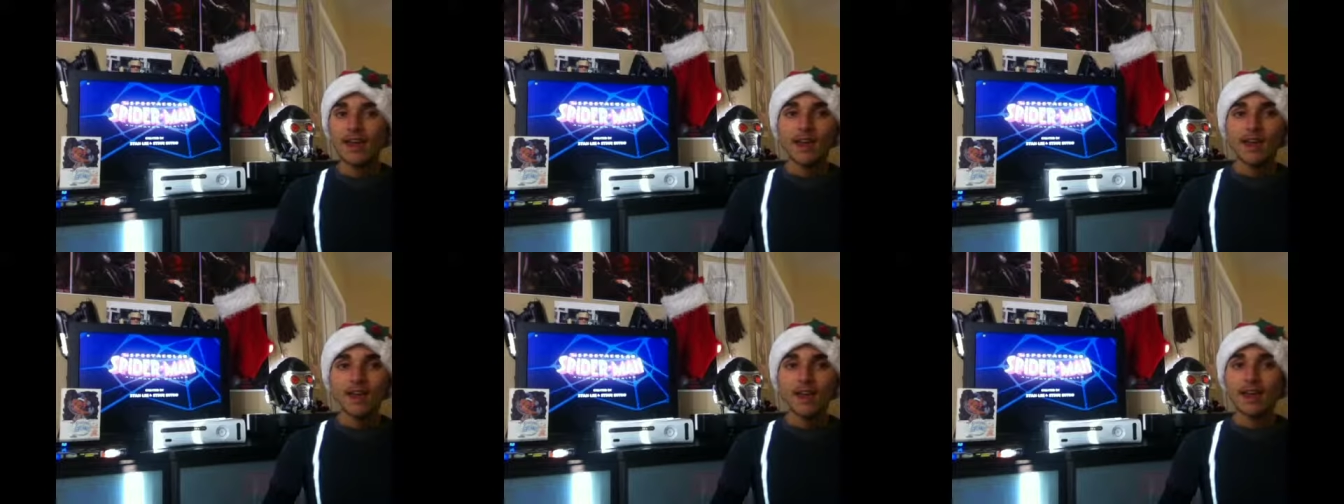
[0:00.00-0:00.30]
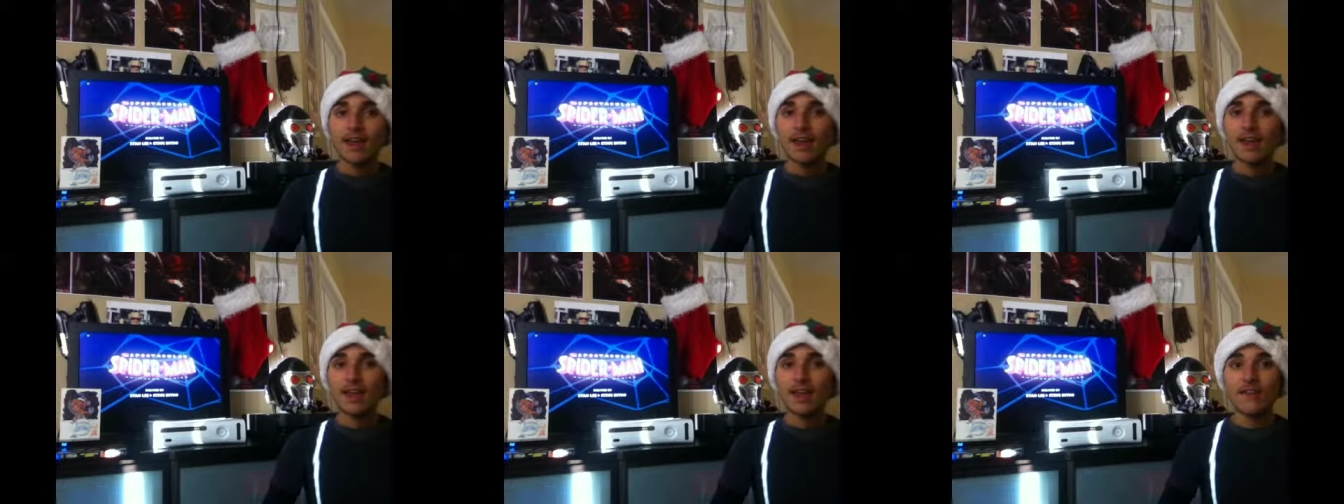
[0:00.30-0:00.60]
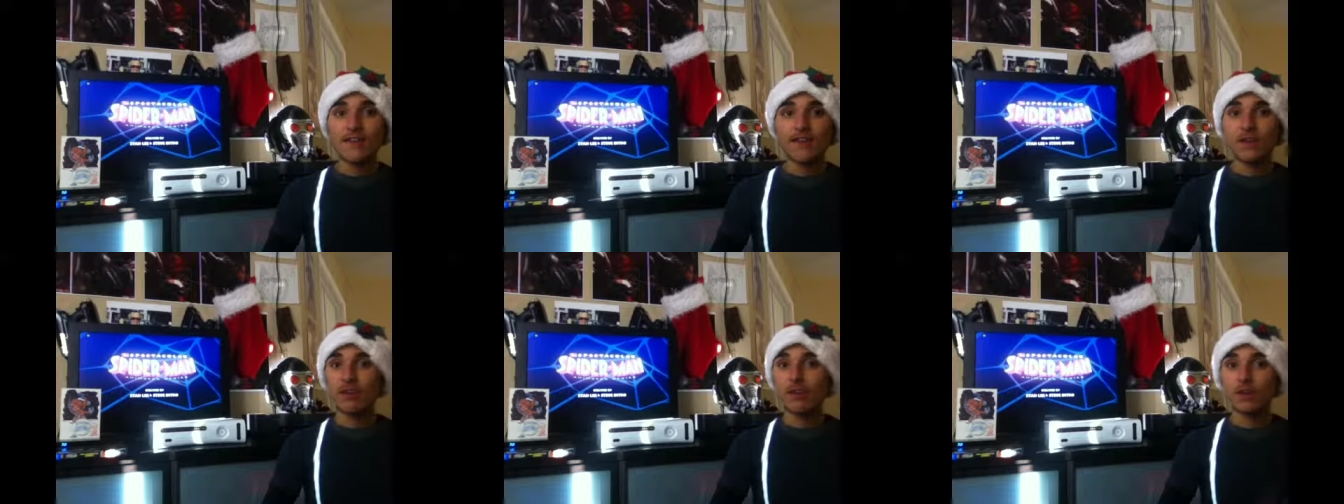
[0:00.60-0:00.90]
If it
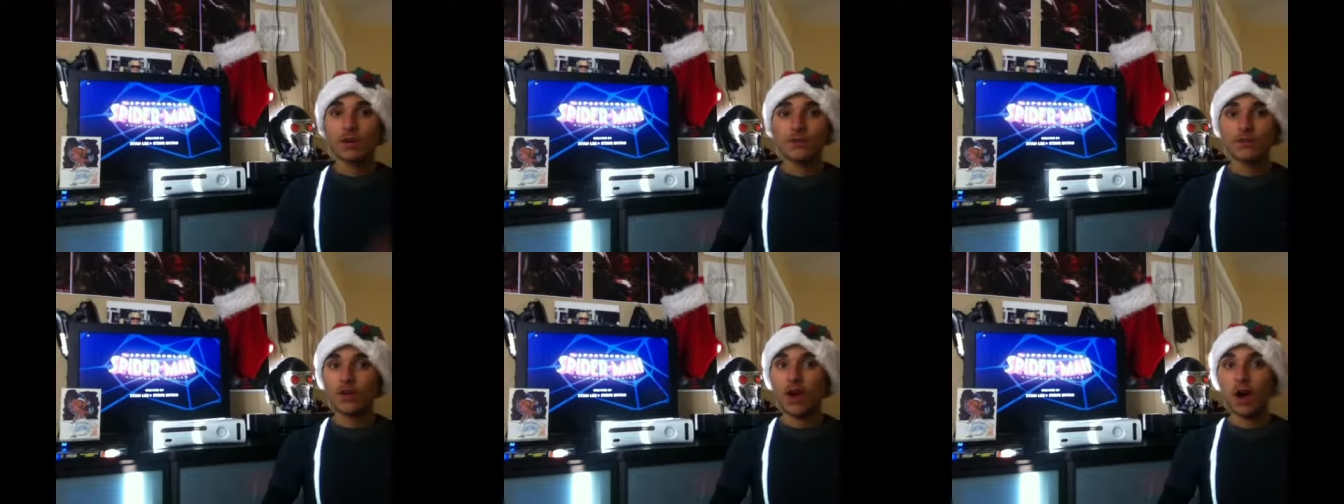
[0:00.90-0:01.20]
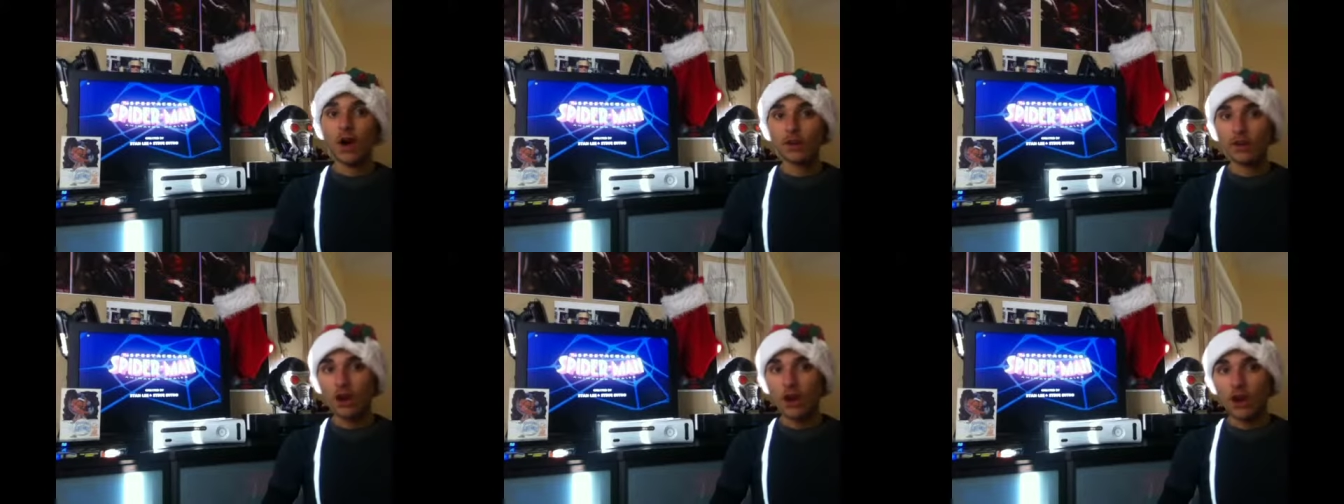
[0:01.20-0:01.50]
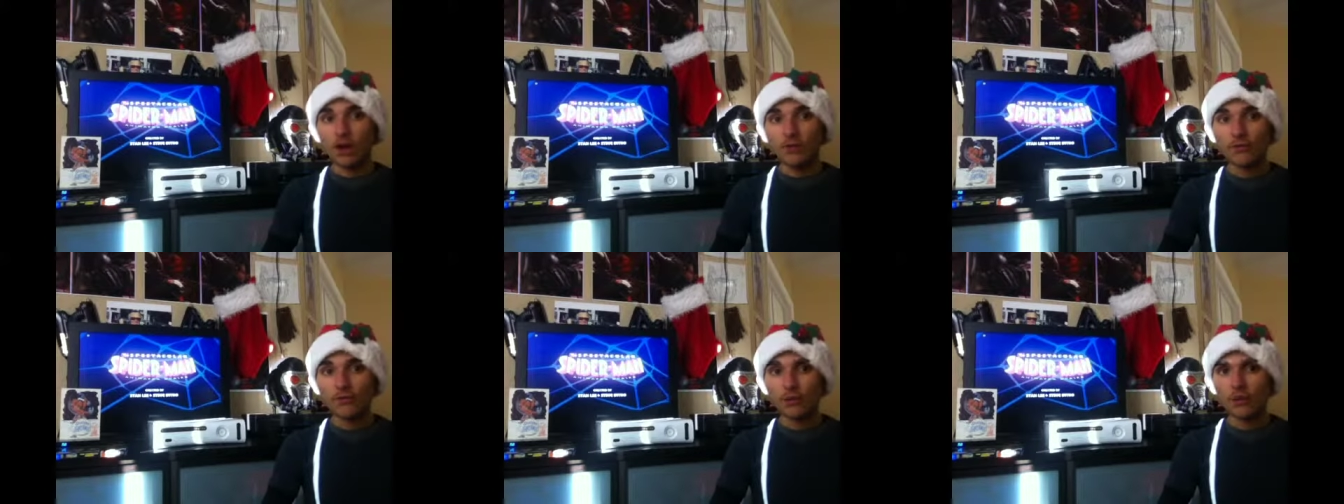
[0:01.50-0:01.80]
would have gone on for
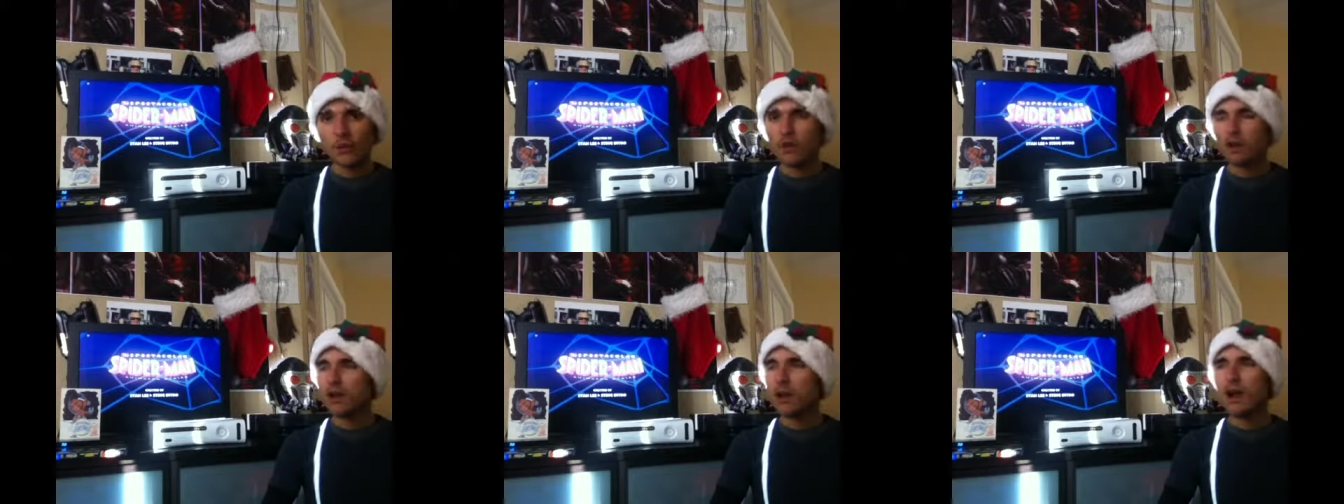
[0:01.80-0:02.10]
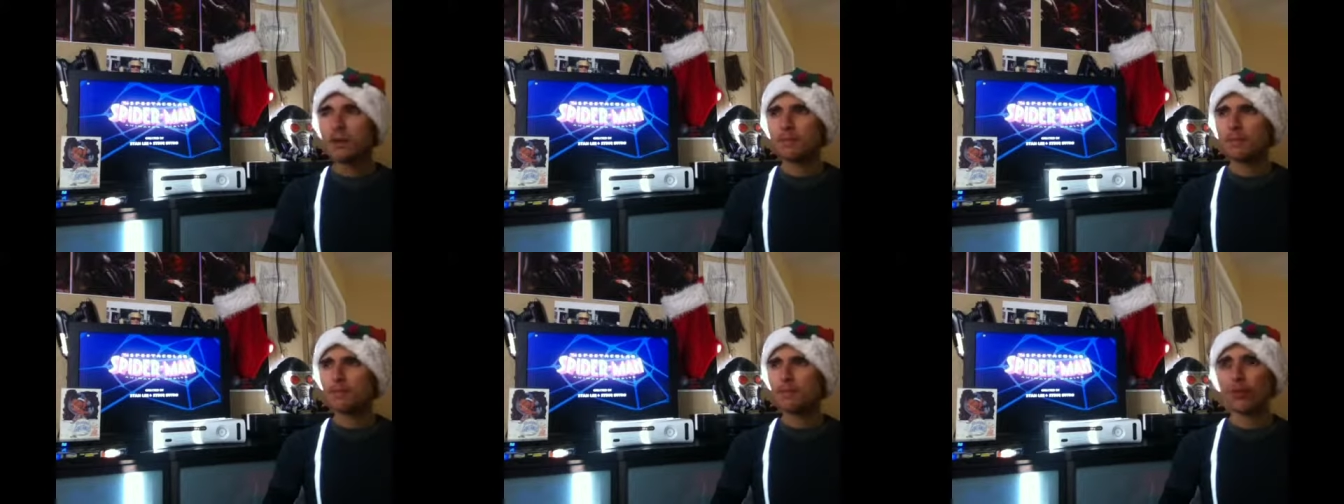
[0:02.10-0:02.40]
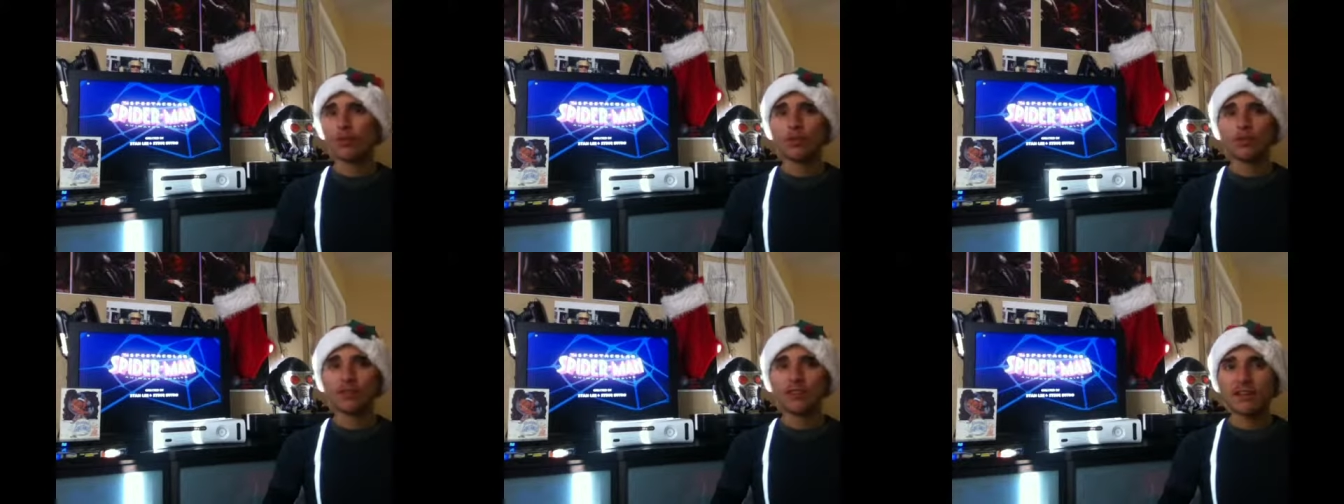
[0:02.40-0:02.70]
a couple more
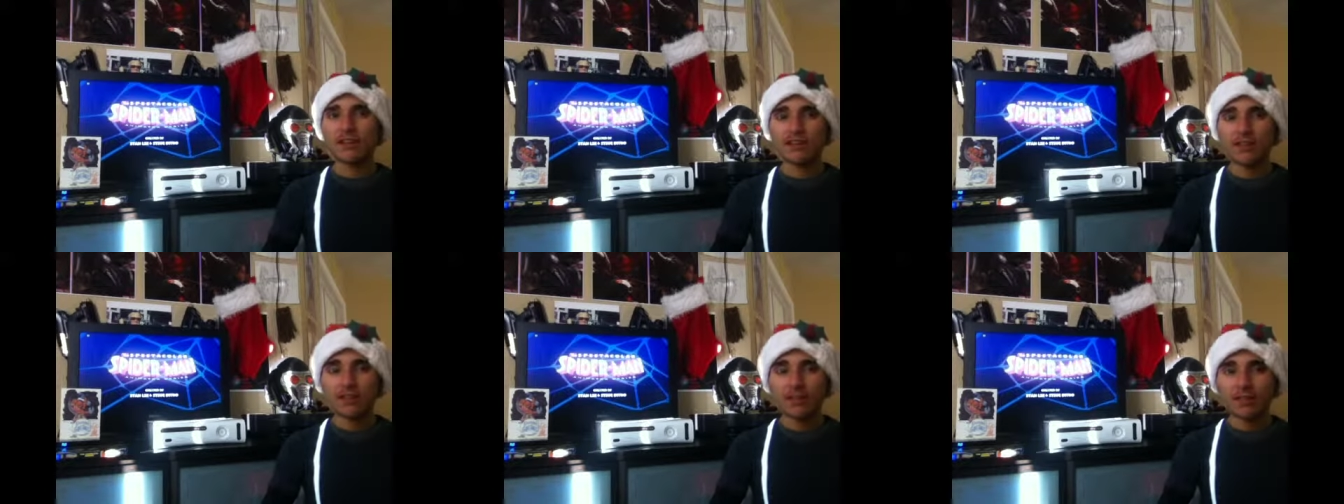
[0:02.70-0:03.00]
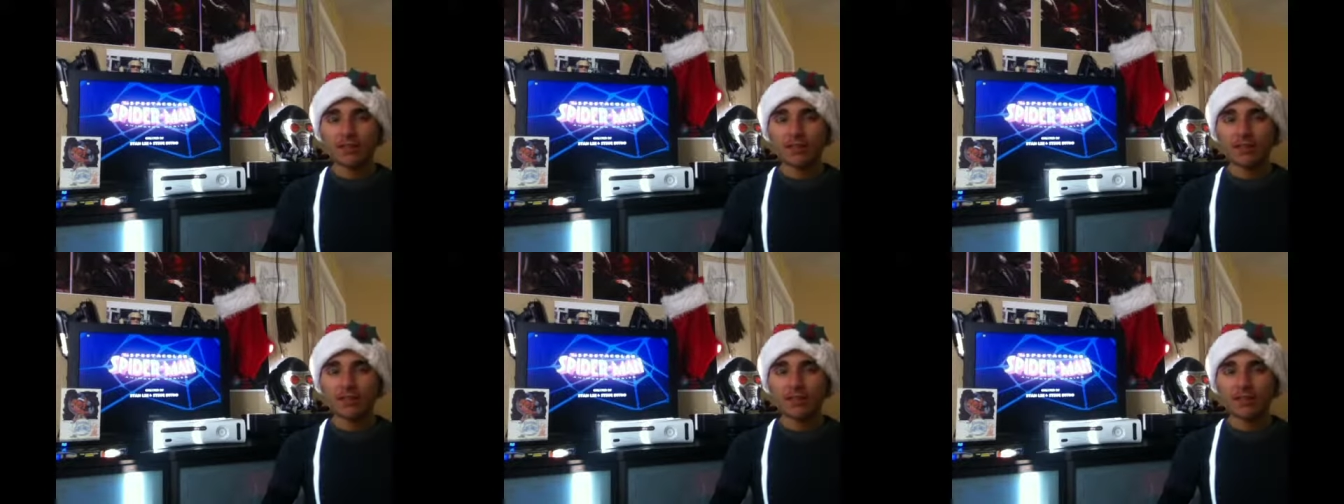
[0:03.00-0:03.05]
seasons,